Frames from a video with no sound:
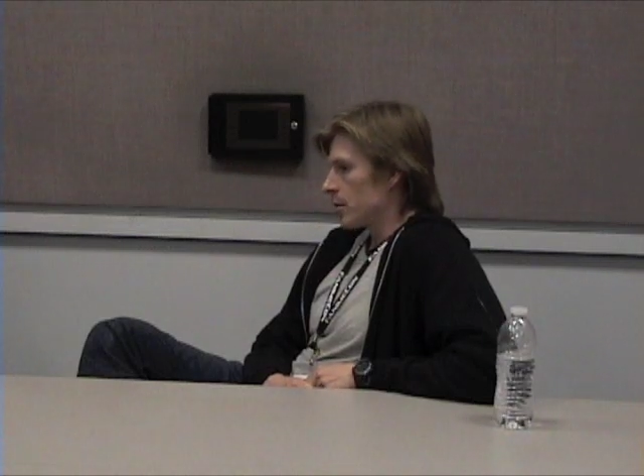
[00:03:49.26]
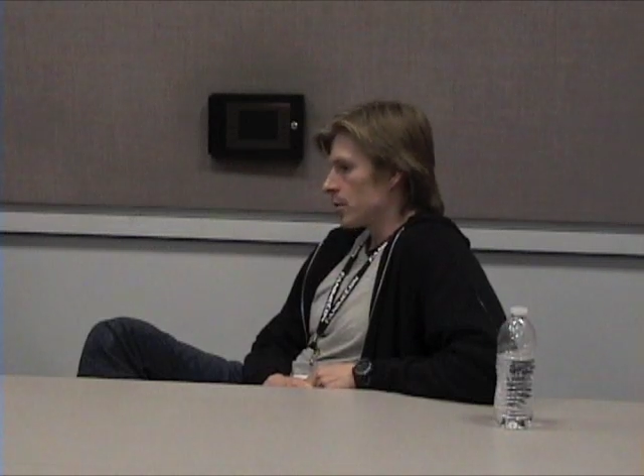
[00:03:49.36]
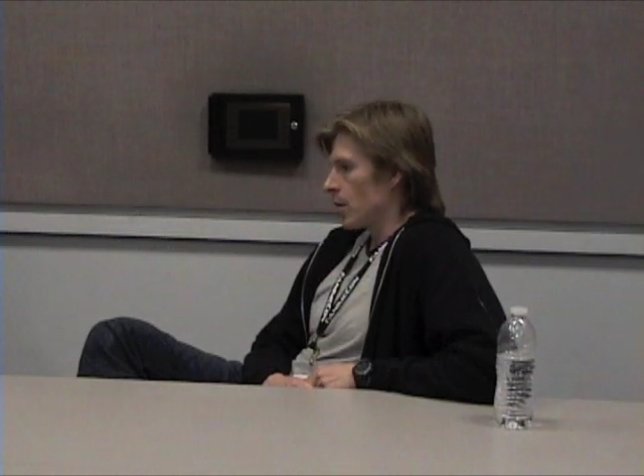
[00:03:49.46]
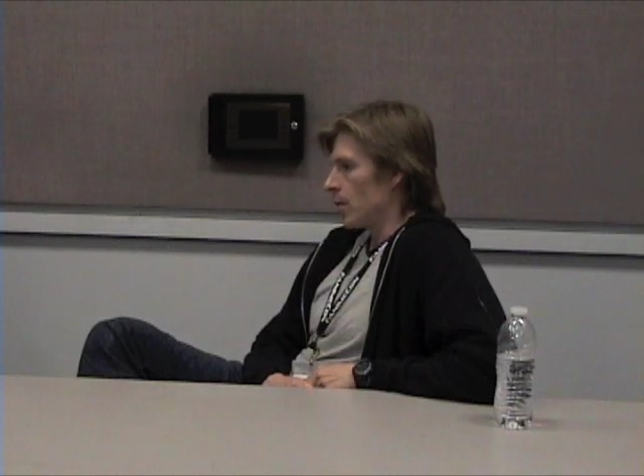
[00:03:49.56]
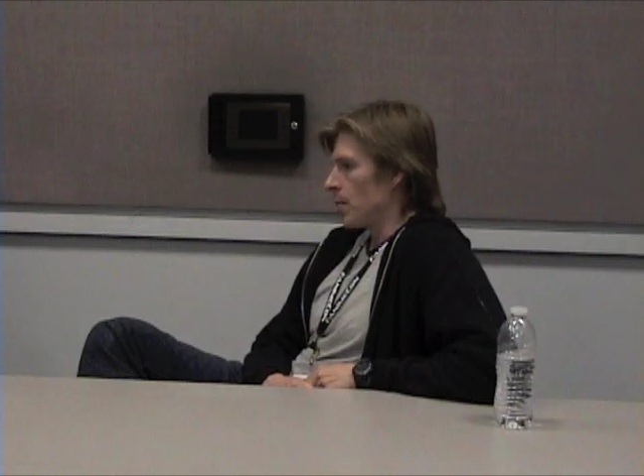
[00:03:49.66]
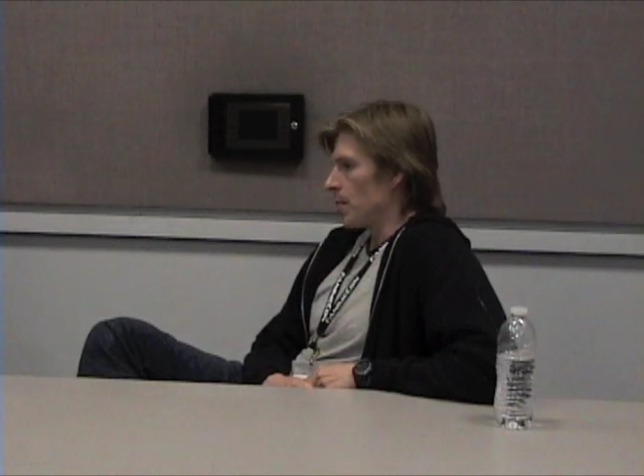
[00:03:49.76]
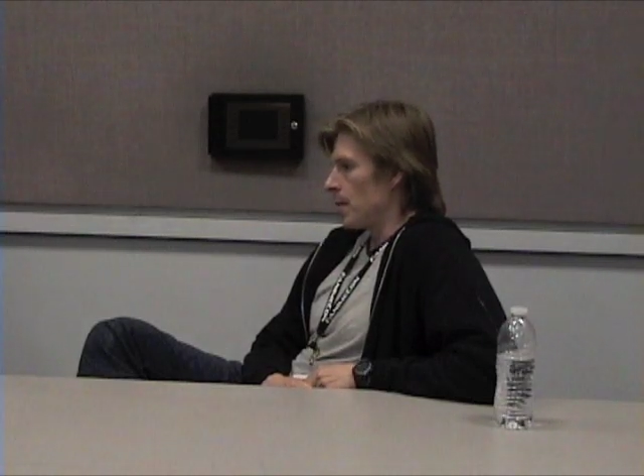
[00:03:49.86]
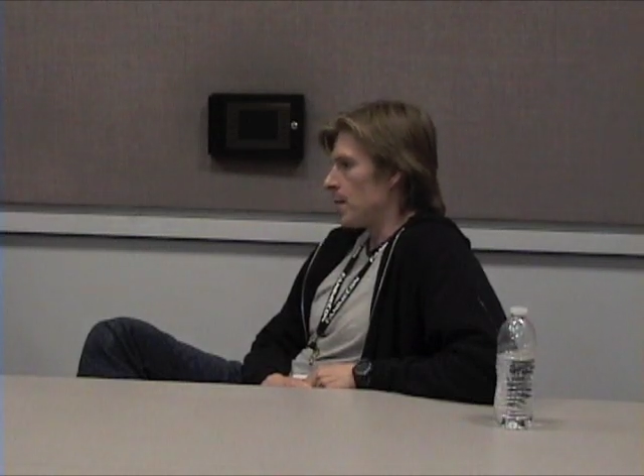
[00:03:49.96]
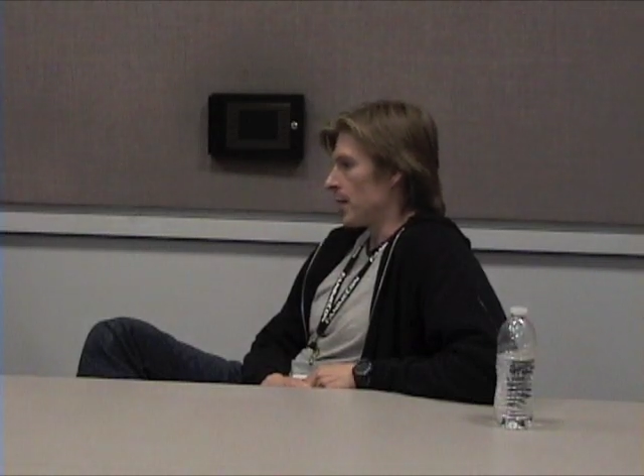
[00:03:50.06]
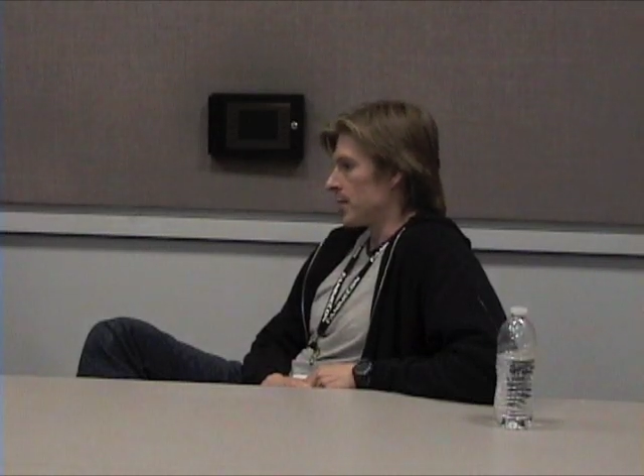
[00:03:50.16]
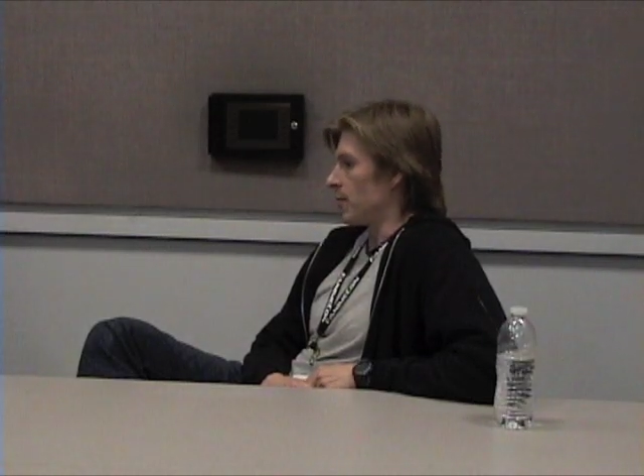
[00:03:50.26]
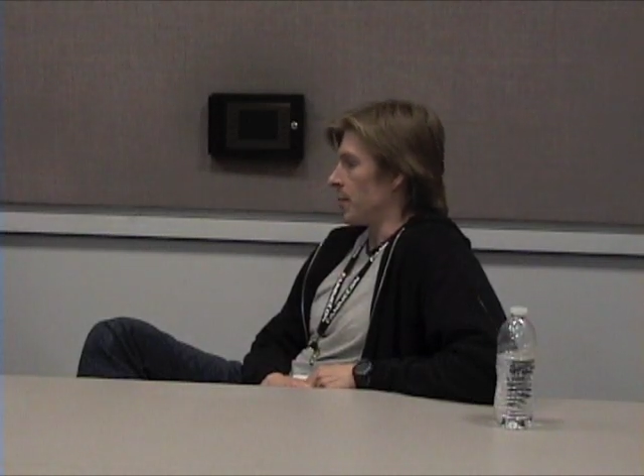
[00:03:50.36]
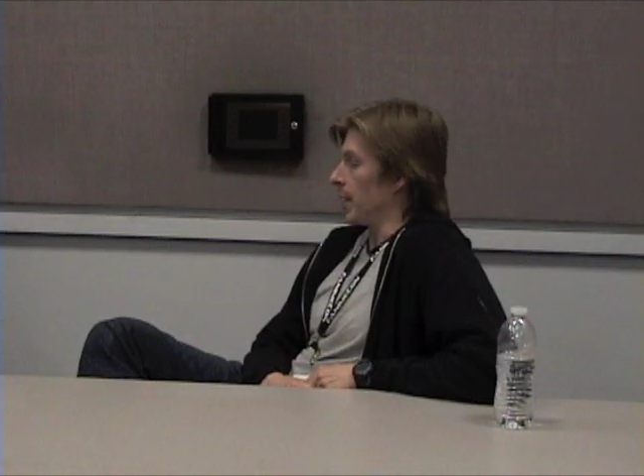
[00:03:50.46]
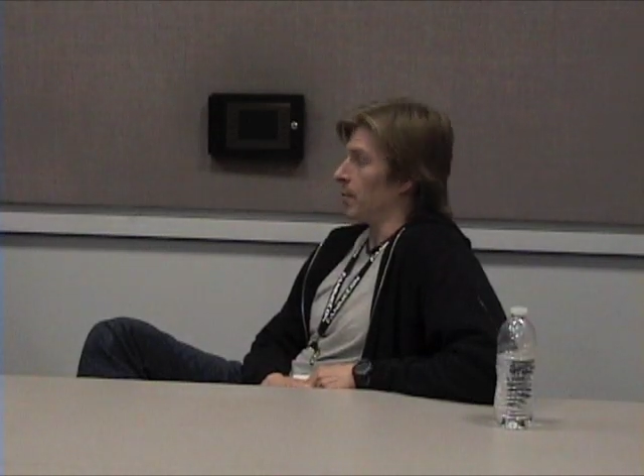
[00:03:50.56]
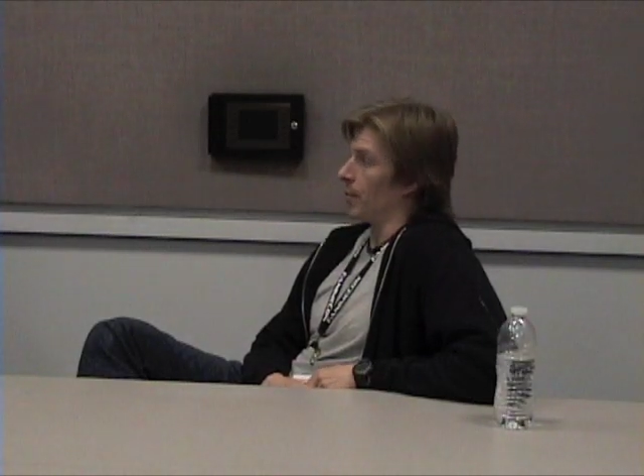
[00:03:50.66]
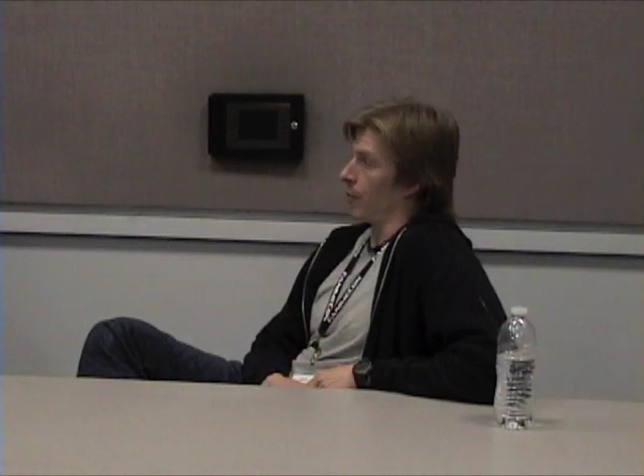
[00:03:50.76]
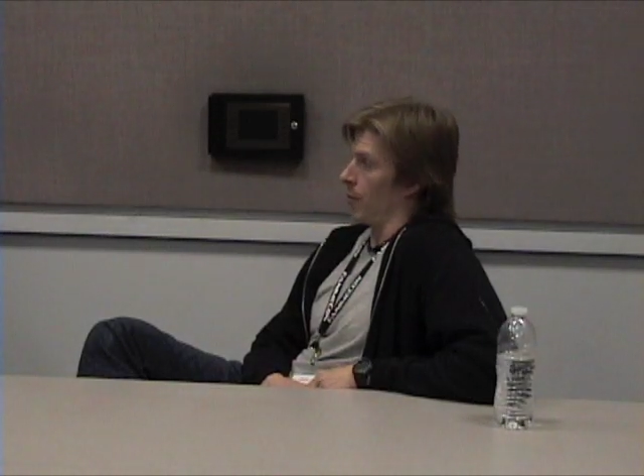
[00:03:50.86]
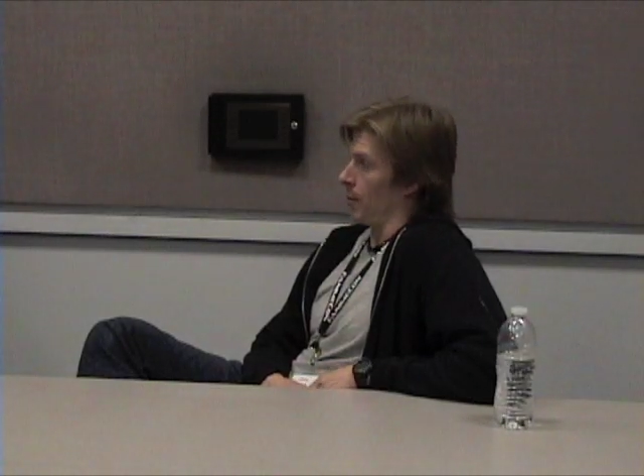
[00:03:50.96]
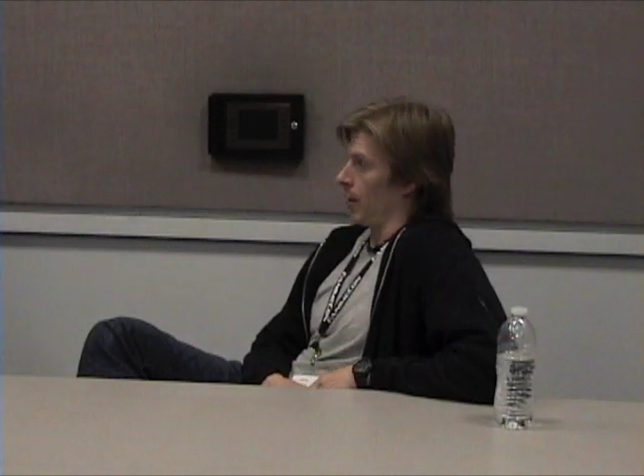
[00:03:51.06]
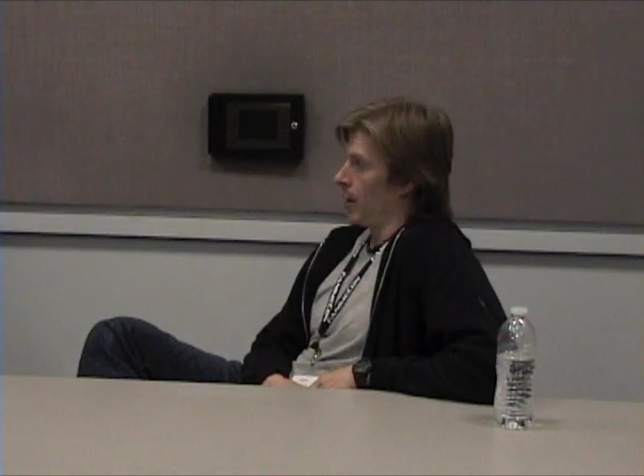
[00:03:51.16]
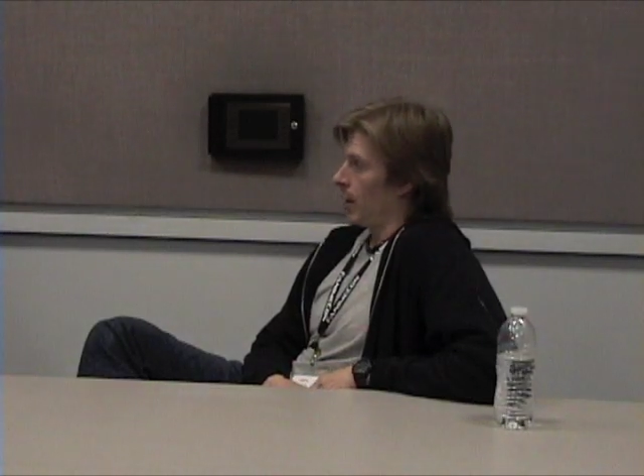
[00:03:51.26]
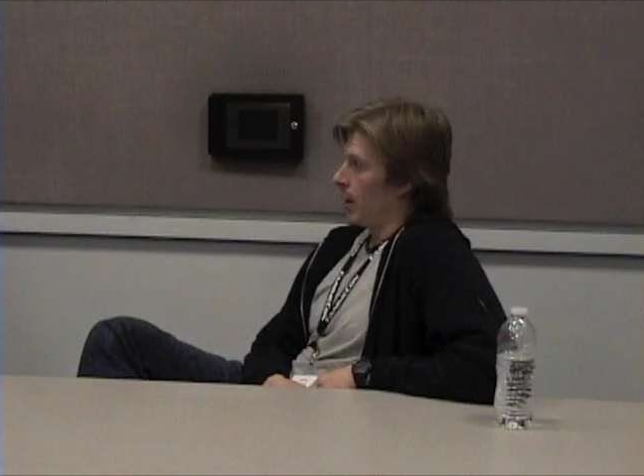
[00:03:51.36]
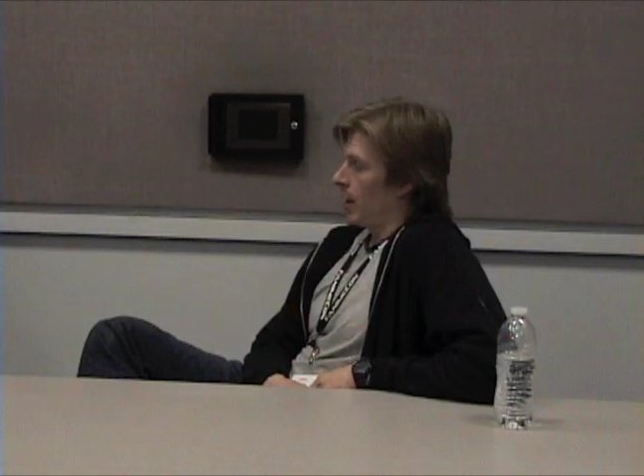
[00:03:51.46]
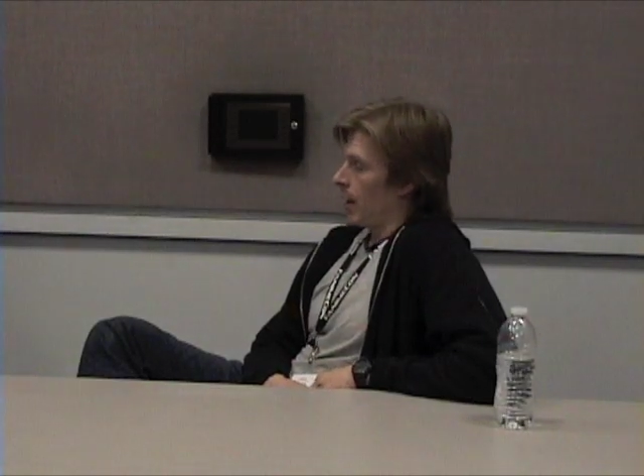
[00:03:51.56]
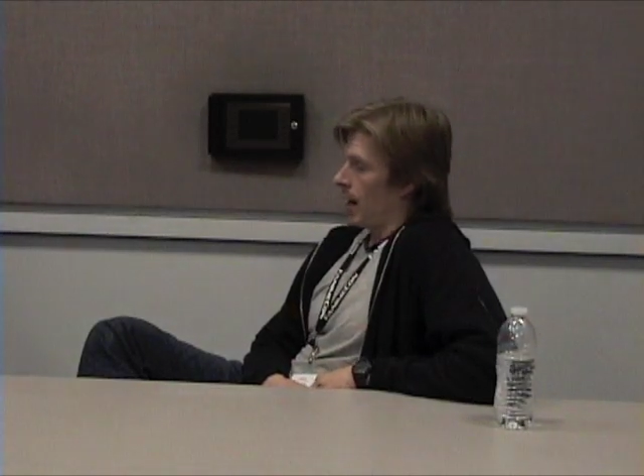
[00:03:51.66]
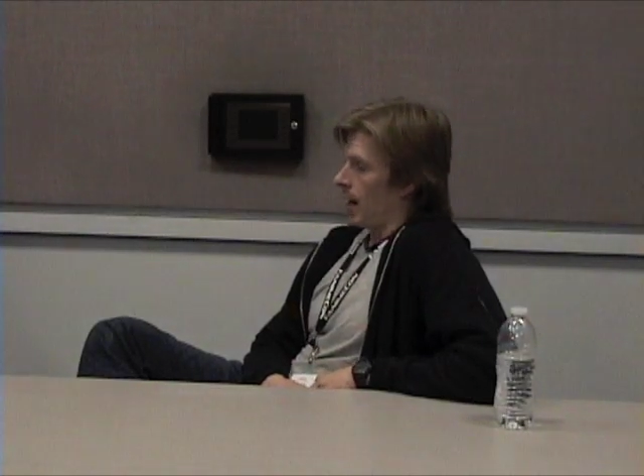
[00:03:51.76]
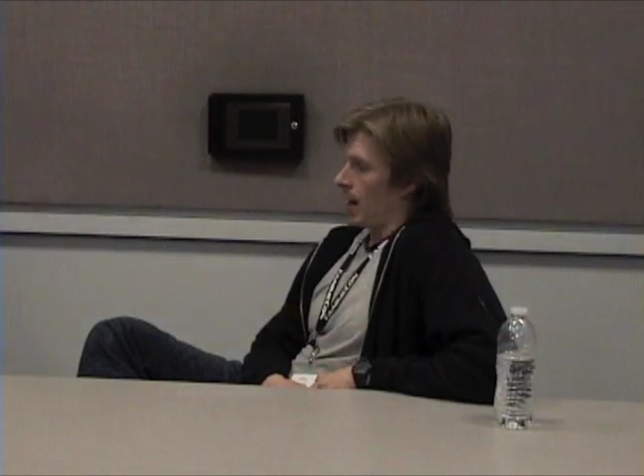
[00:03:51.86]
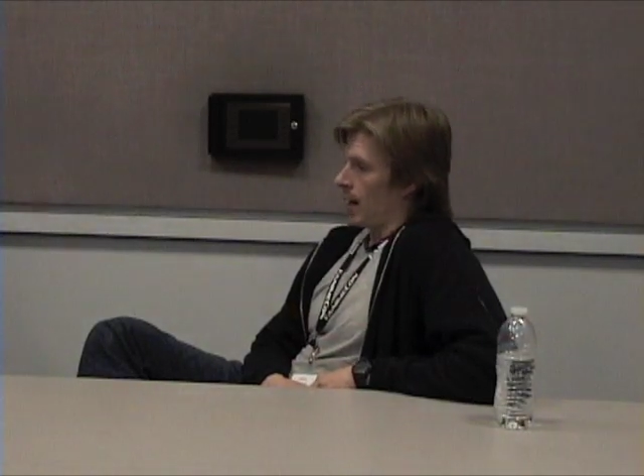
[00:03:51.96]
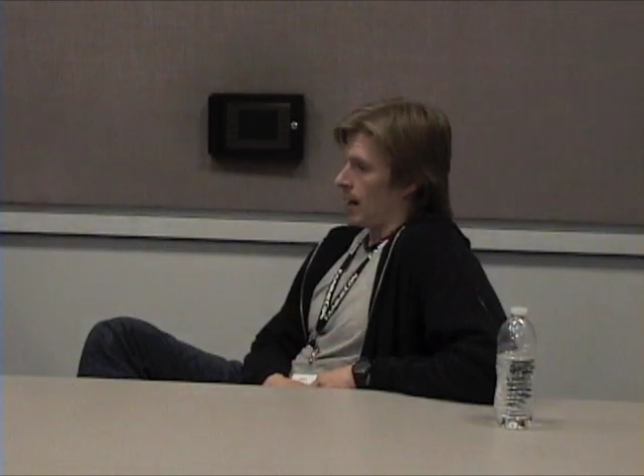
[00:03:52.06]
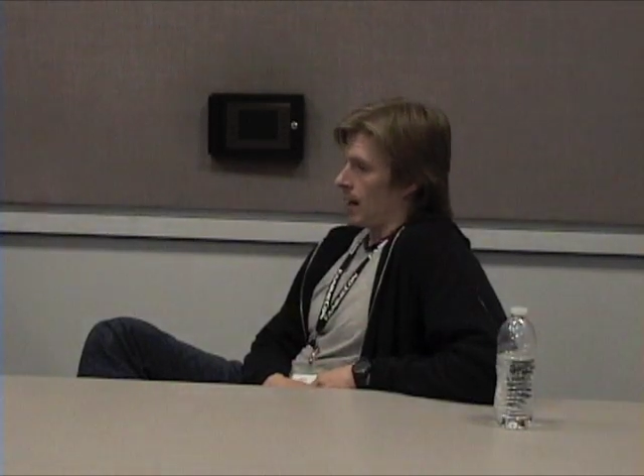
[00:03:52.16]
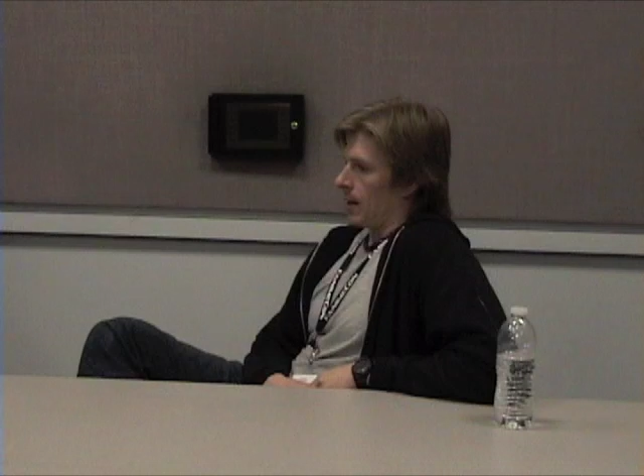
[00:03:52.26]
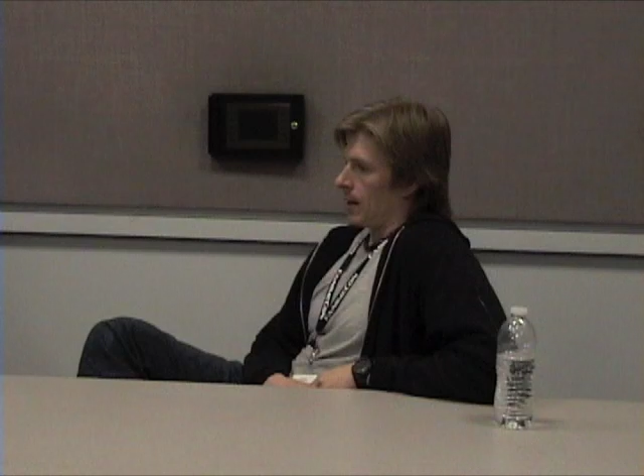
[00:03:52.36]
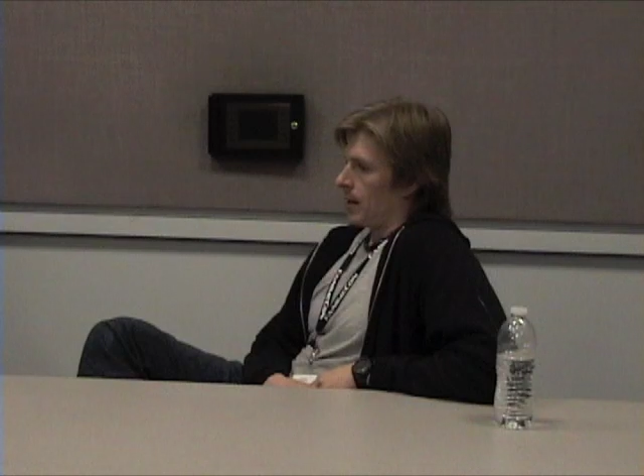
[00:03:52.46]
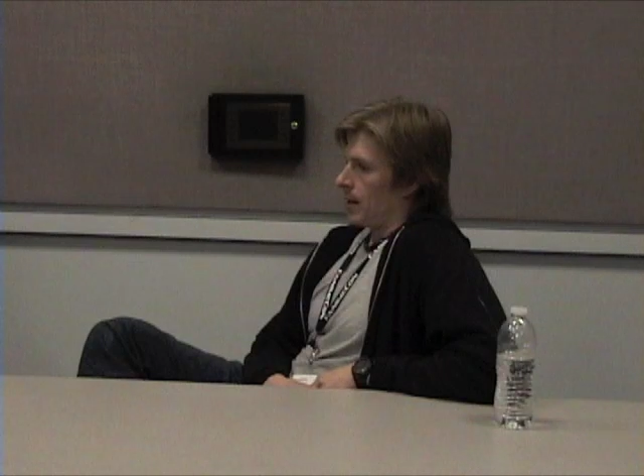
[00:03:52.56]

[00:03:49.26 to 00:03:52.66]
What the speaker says: So me, myself, being a performer, I